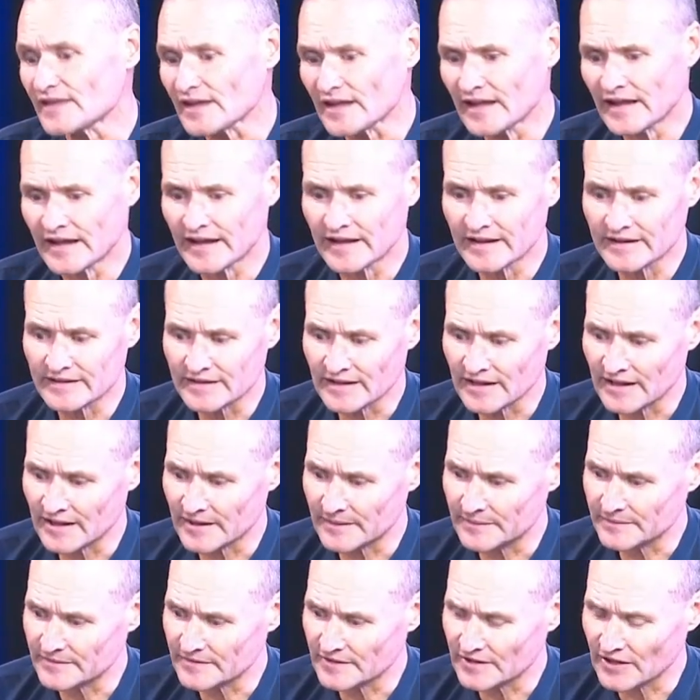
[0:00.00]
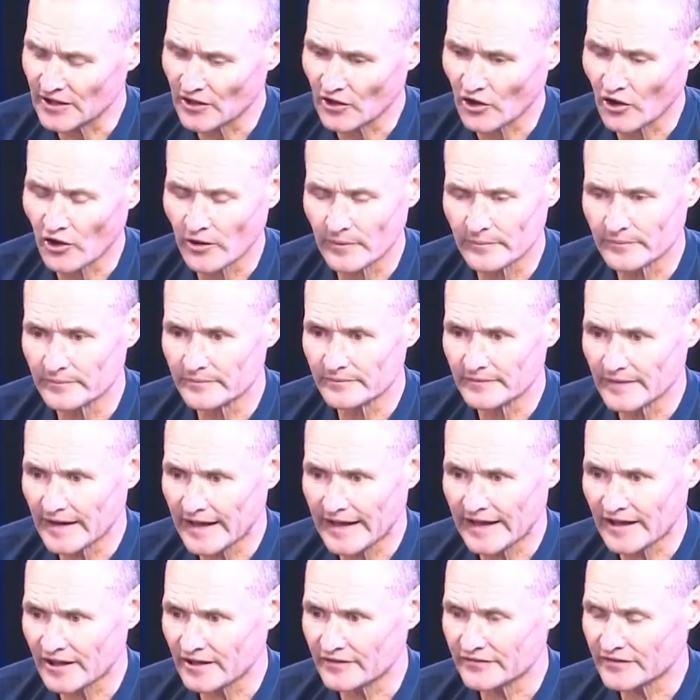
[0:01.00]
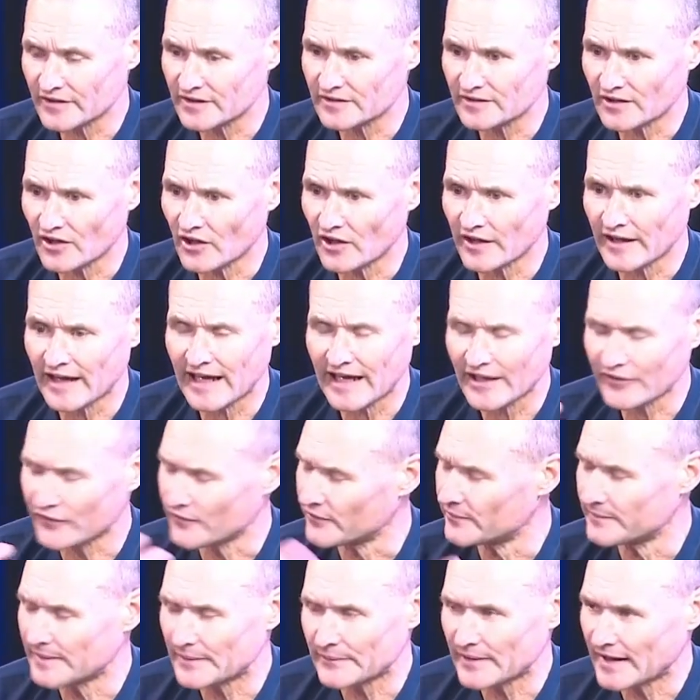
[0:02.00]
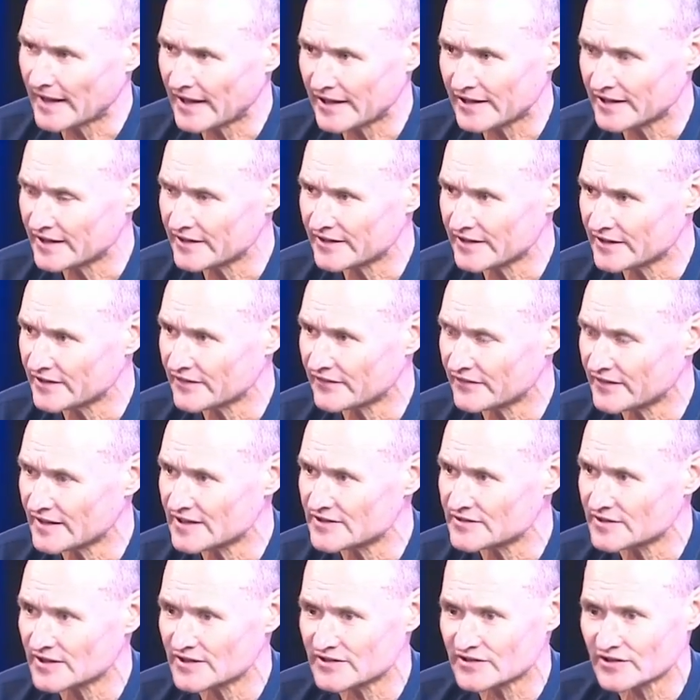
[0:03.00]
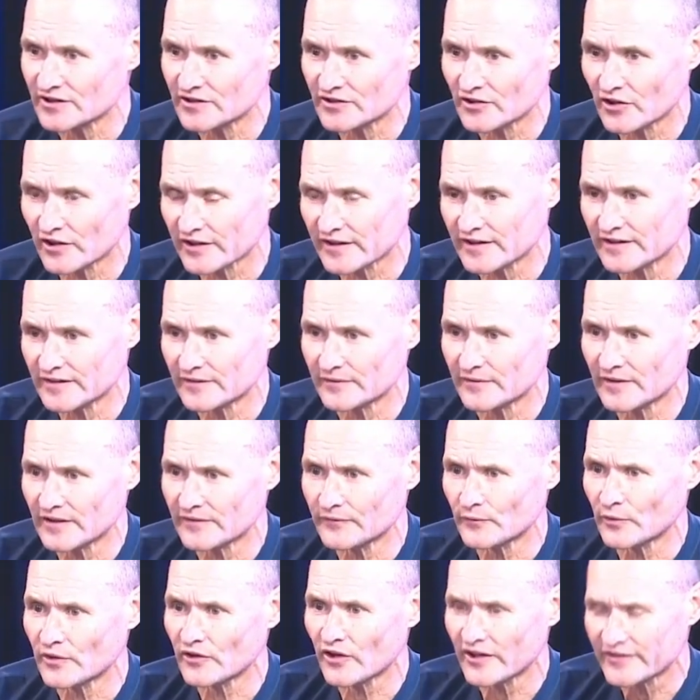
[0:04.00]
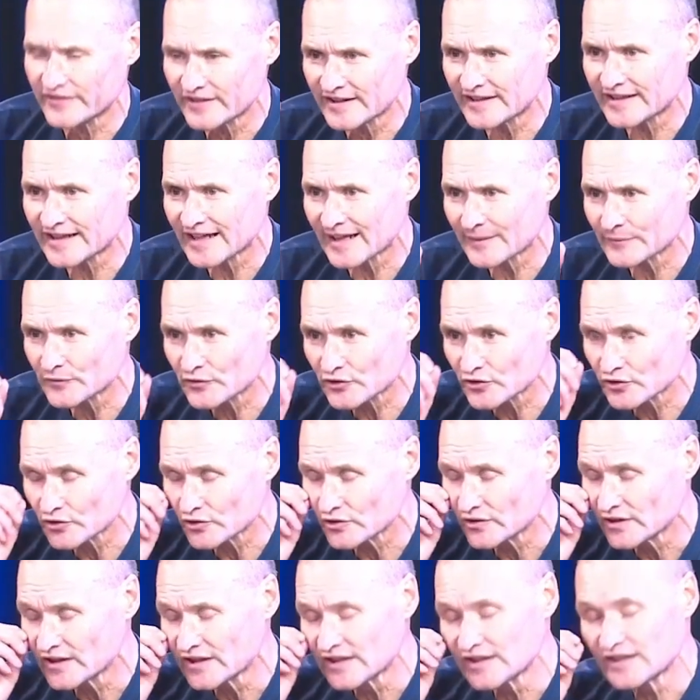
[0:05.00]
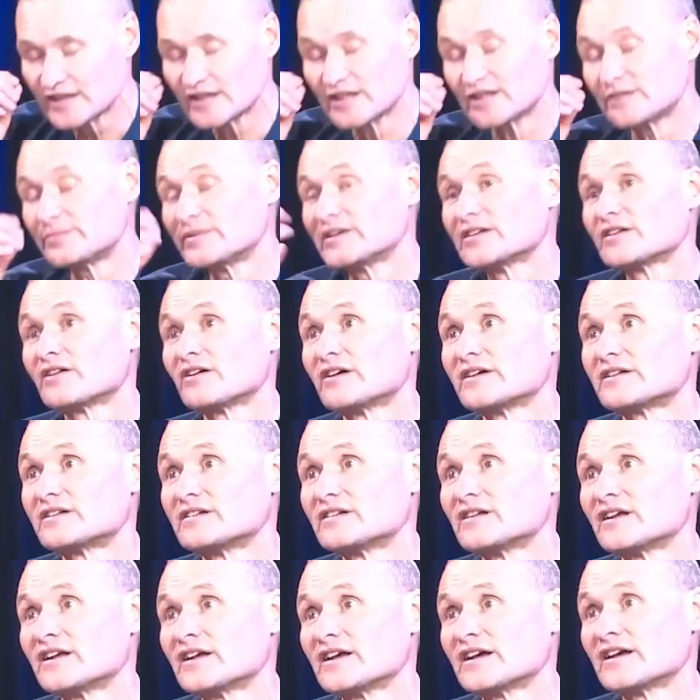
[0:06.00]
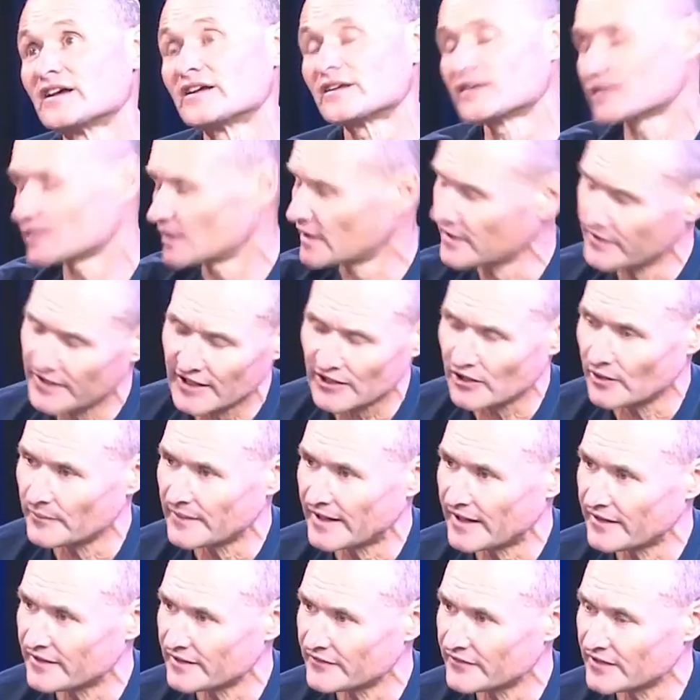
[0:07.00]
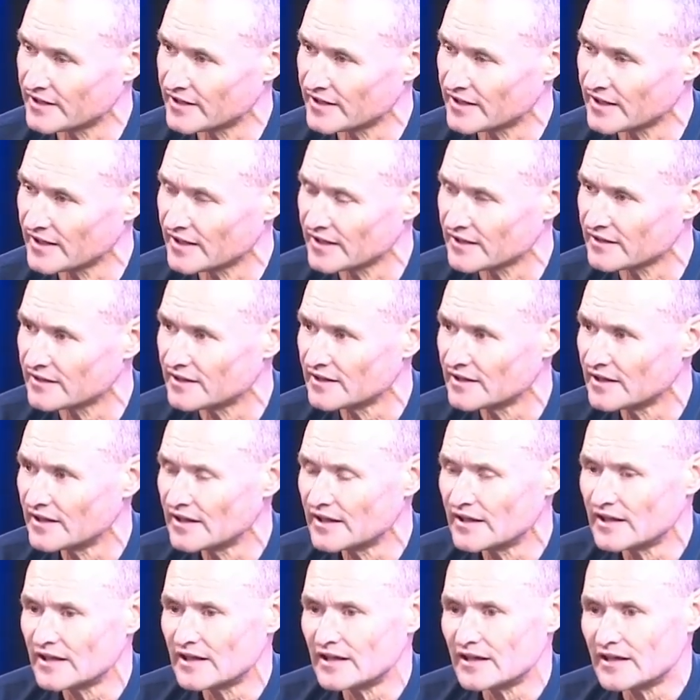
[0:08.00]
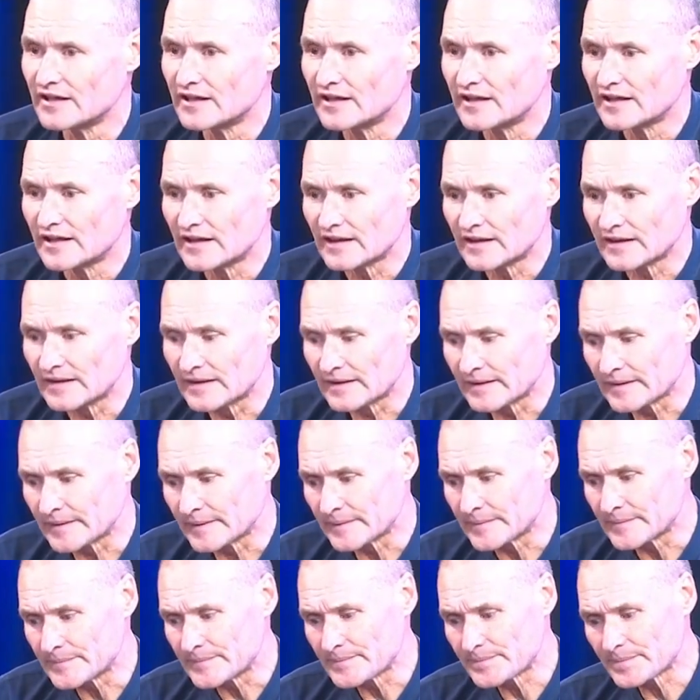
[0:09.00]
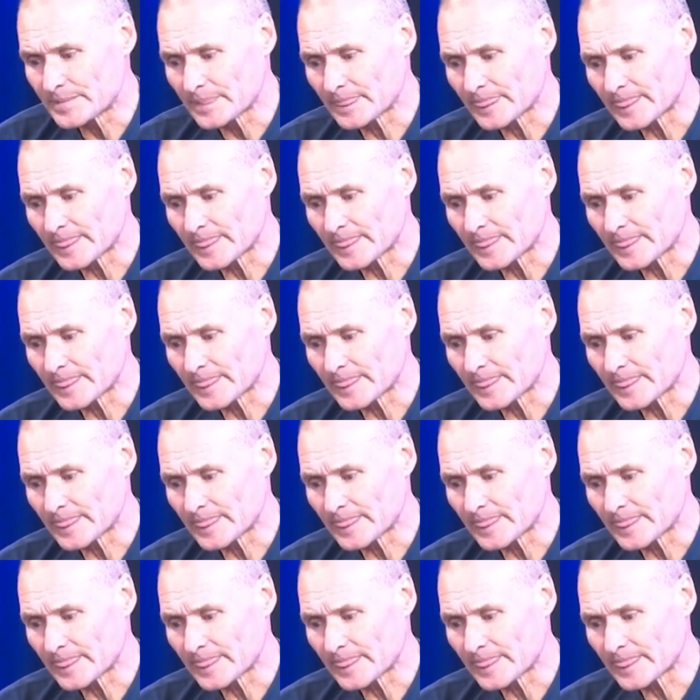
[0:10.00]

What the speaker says: And, I'm out of it. I hardly remember anything of this because when I did come to, it'd be like, yeah, and then I'm out of it again. And